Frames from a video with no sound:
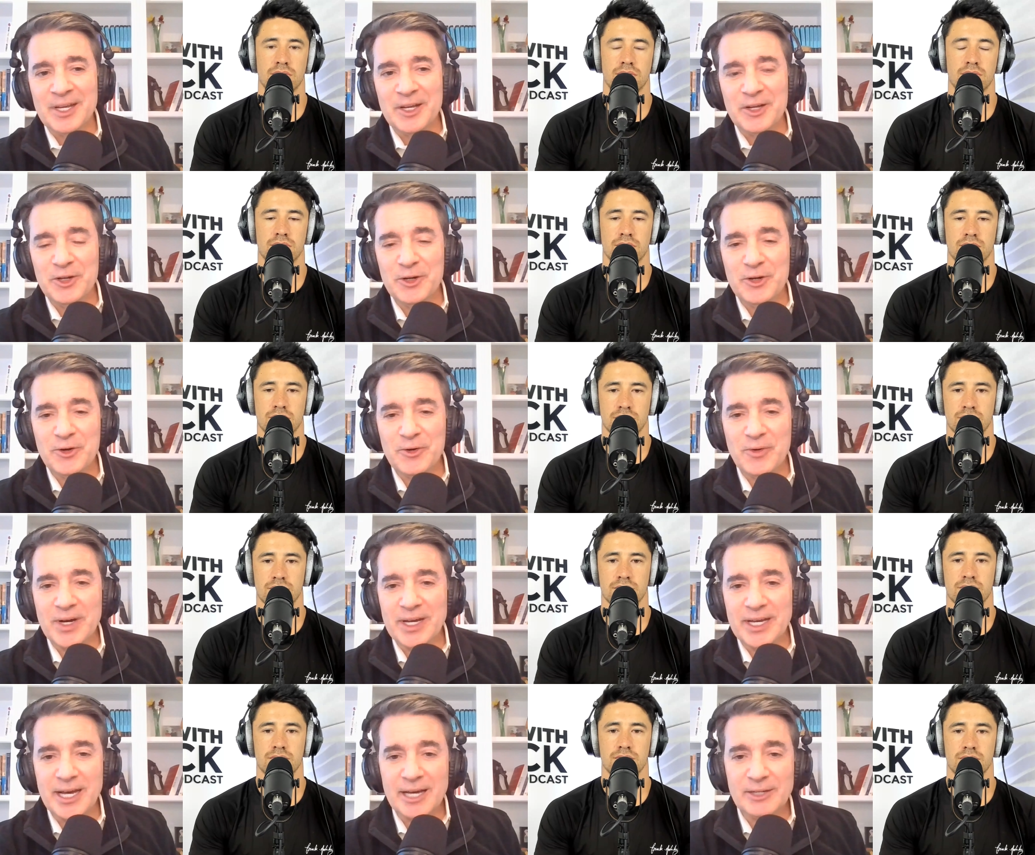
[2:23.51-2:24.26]
Speaker 1: you know,
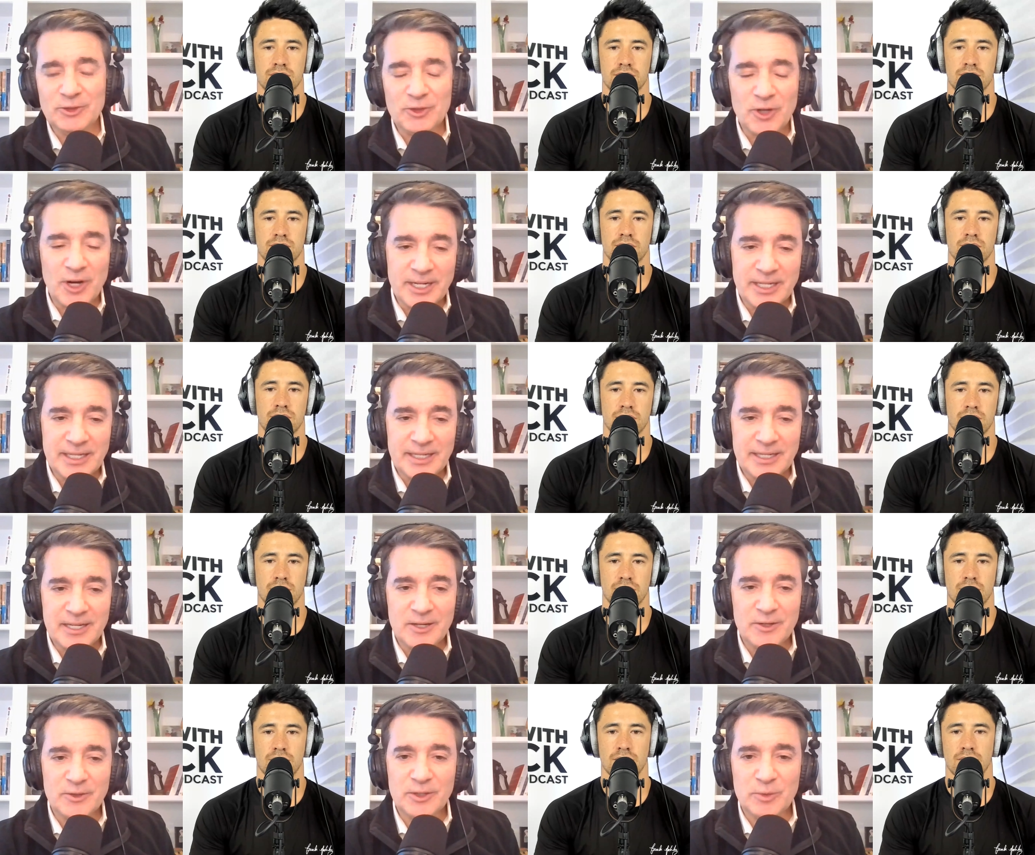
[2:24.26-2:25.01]
I, I try to eat
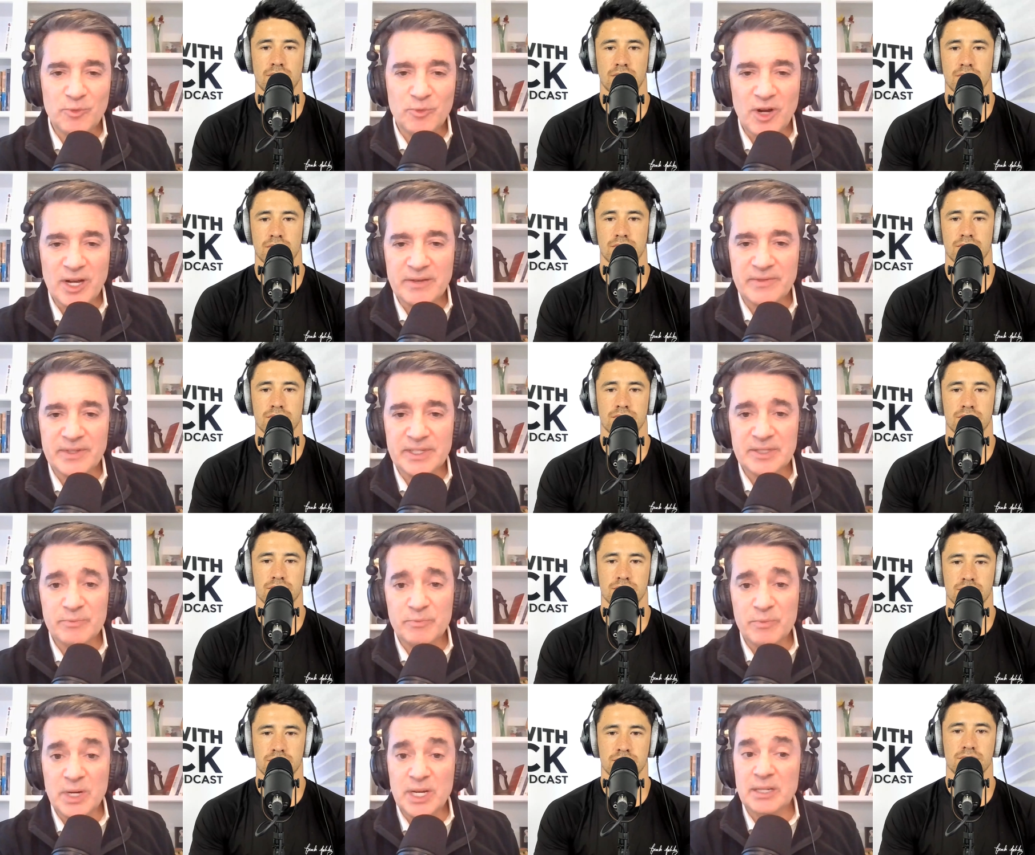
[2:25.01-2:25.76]
a healthy
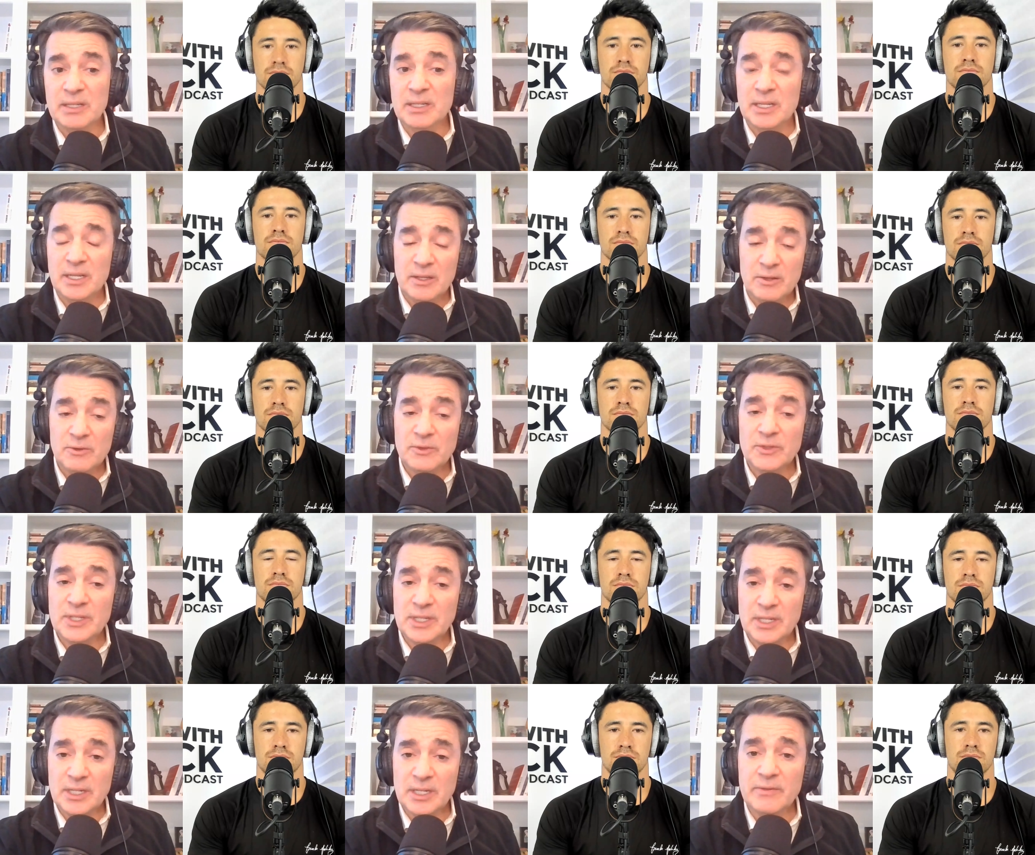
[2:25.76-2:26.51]
breakfast, but they're
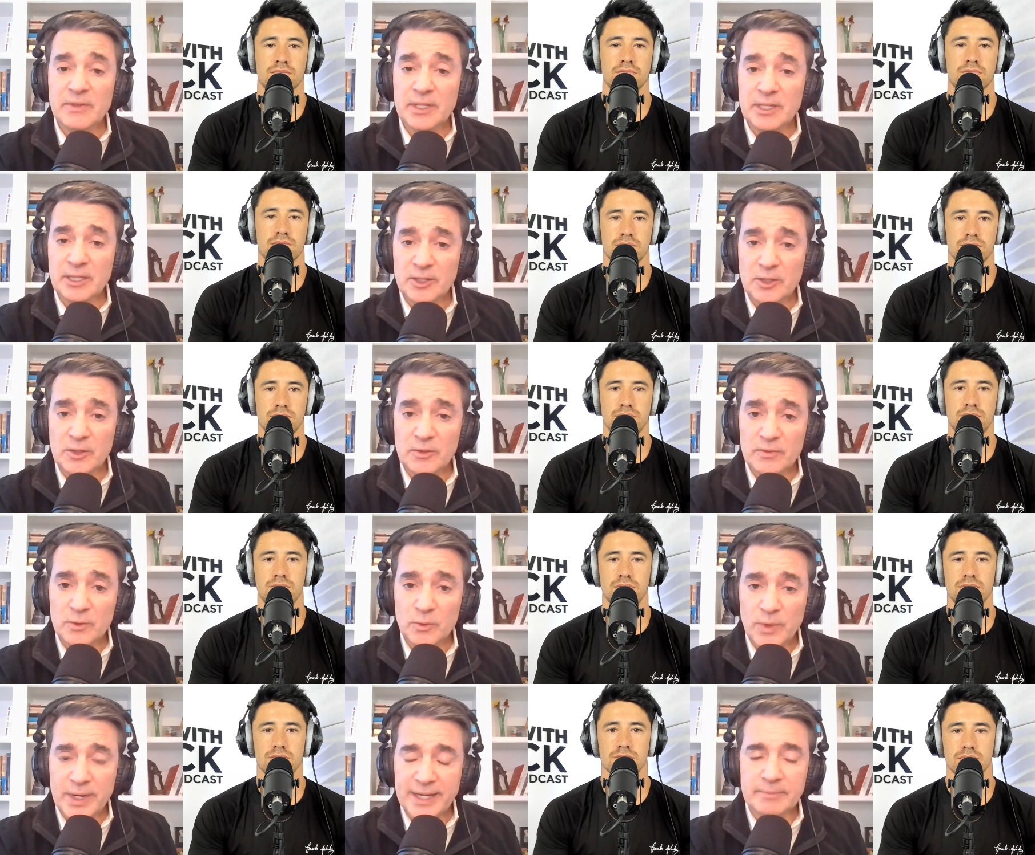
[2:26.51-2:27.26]
significantly
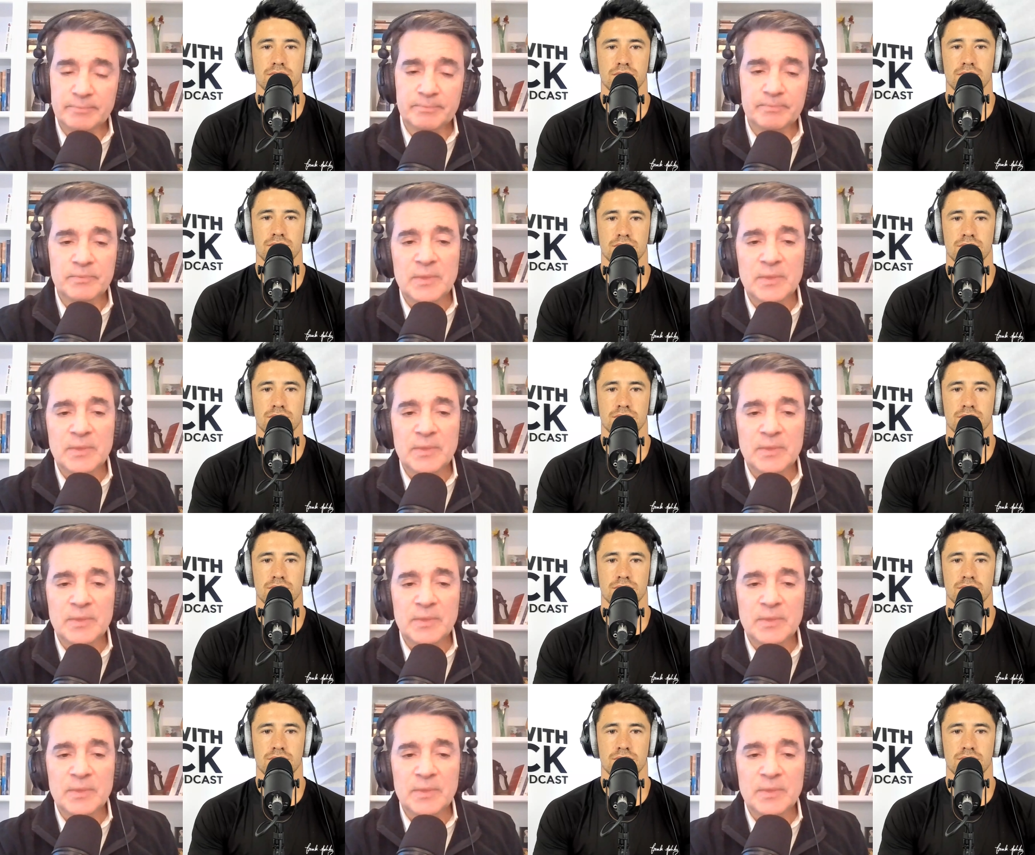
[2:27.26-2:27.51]
overweight.